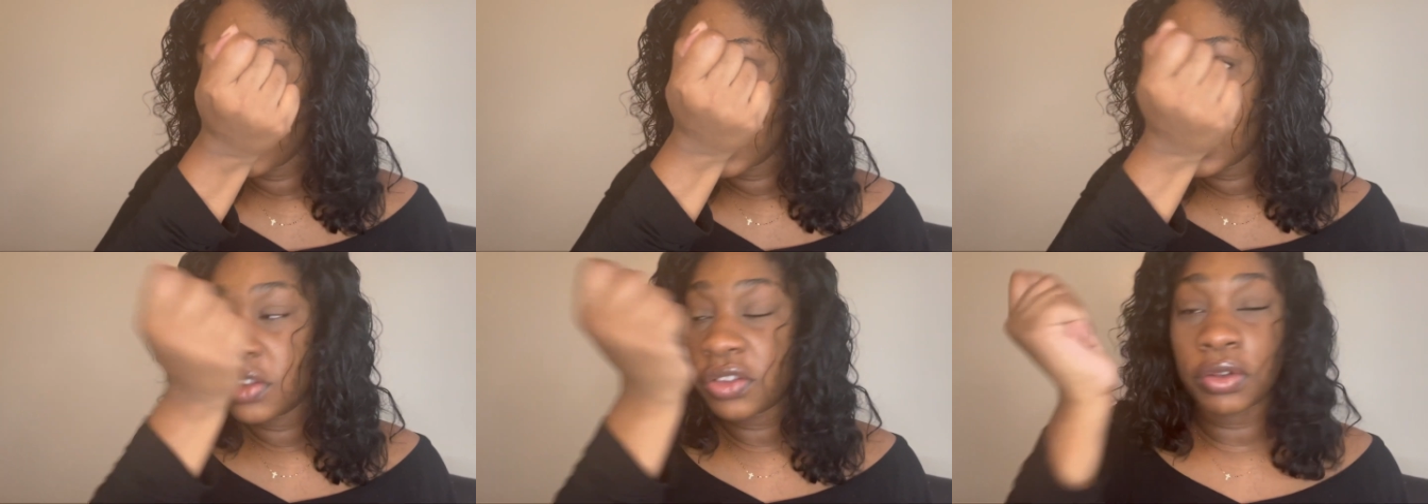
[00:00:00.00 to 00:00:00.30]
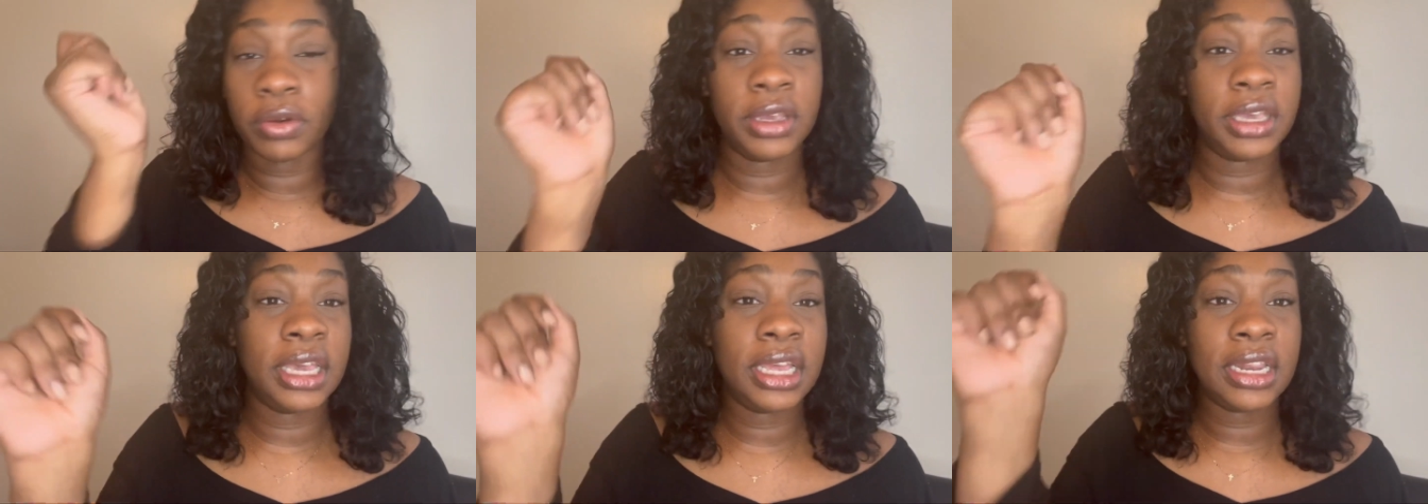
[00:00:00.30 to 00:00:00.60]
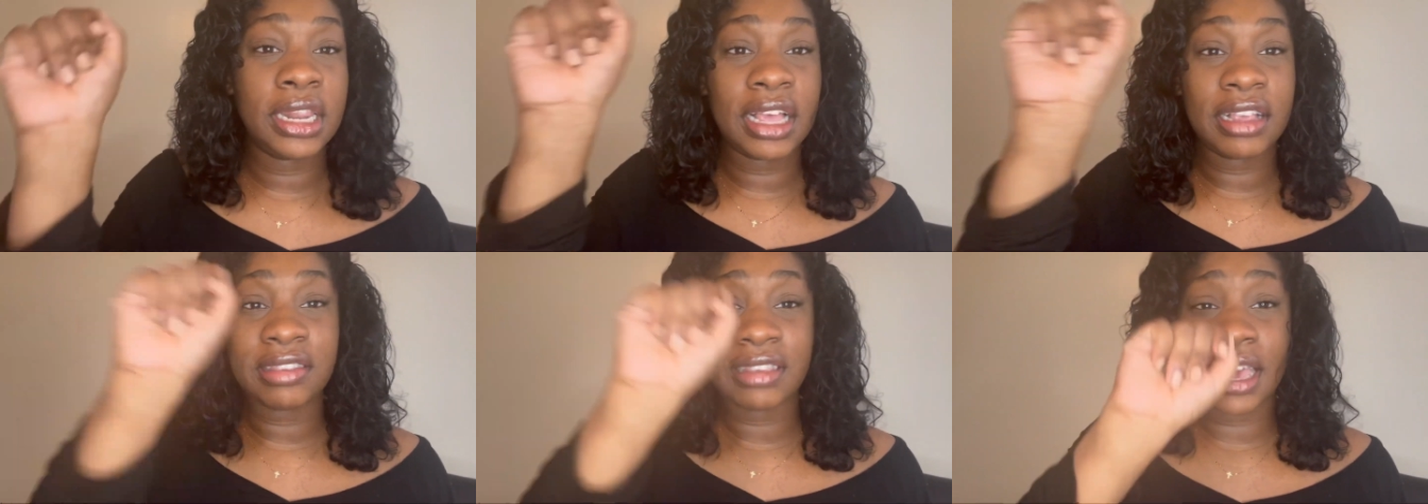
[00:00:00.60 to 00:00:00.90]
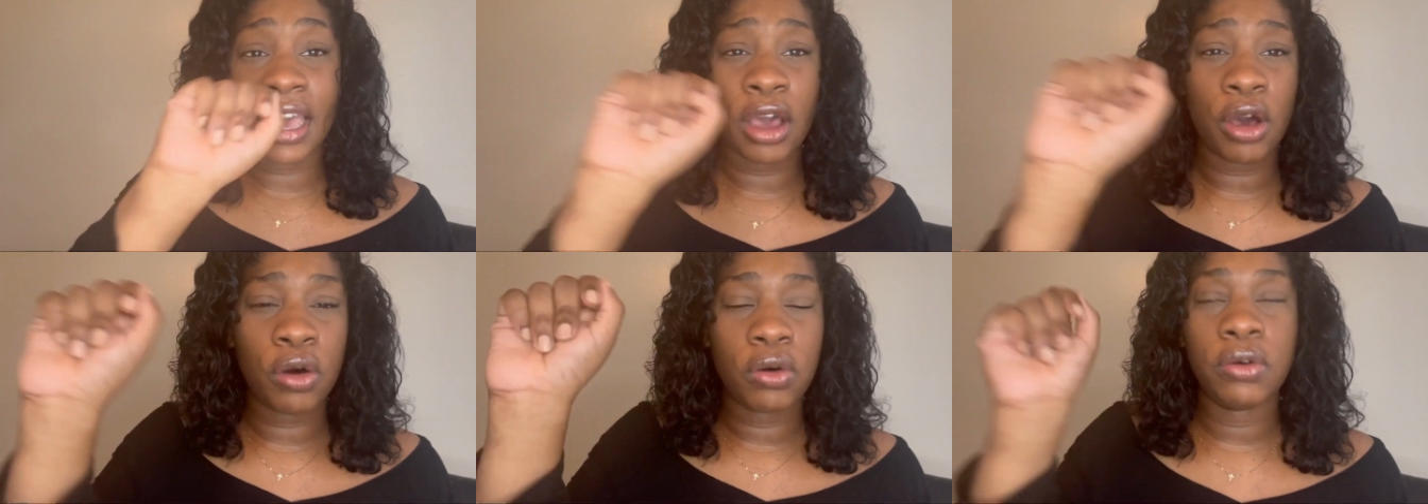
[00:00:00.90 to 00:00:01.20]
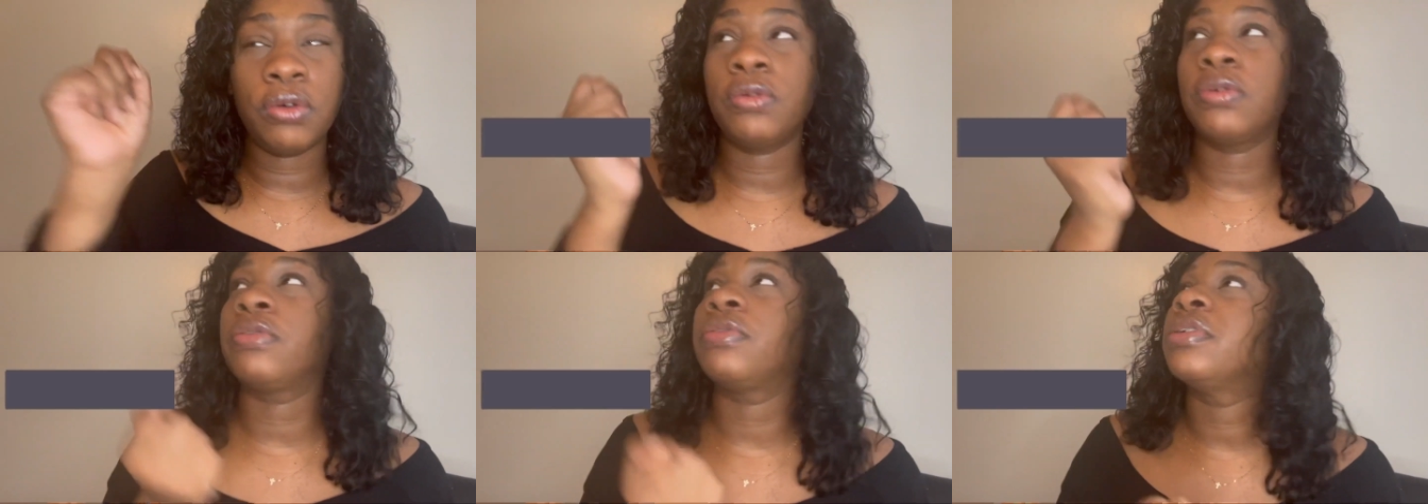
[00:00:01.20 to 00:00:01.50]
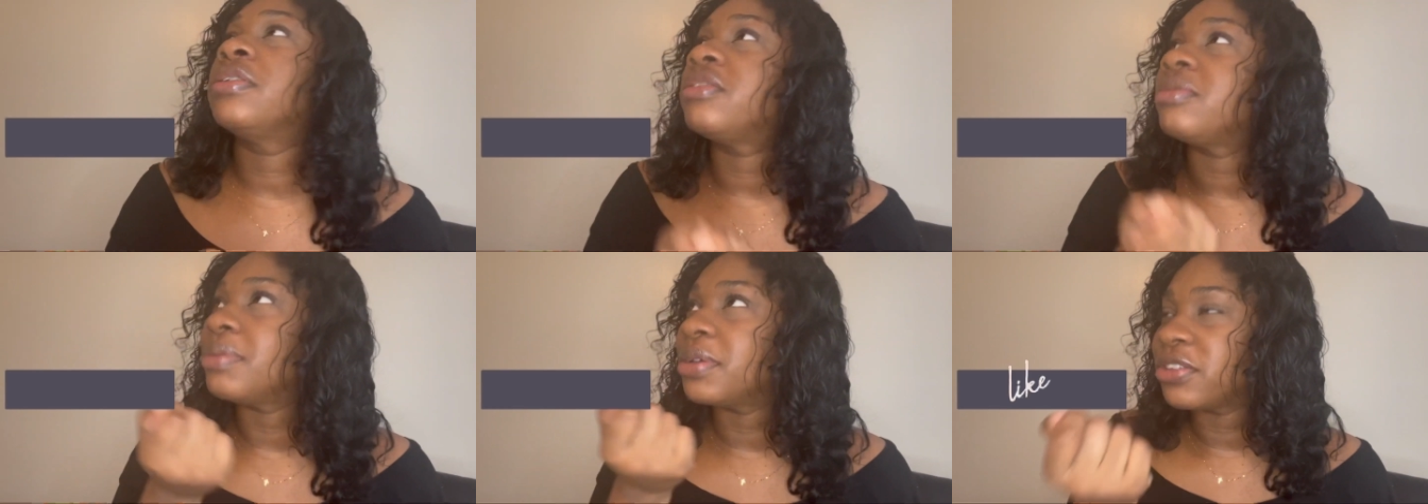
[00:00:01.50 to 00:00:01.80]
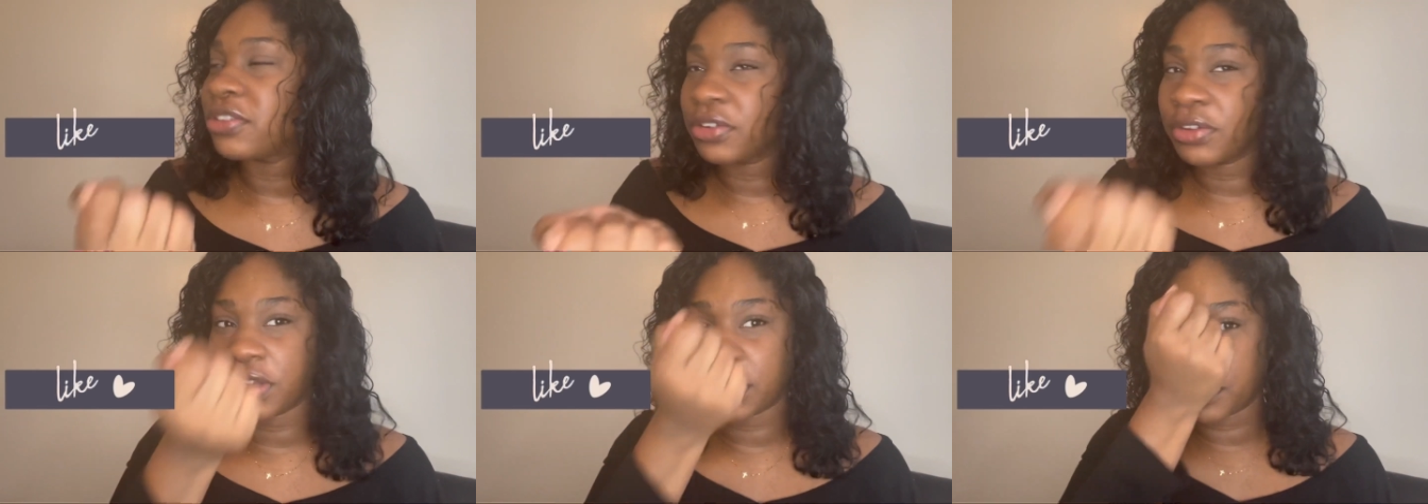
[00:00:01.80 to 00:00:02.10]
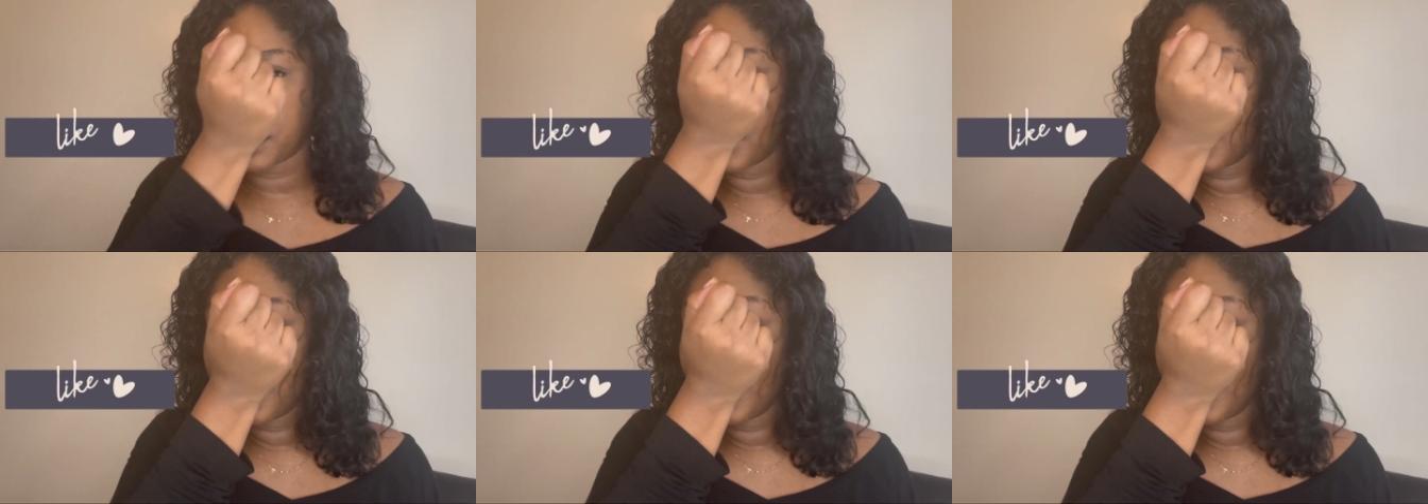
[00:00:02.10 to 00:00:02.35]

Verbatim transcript: So again, that's at, oh, it smells so good.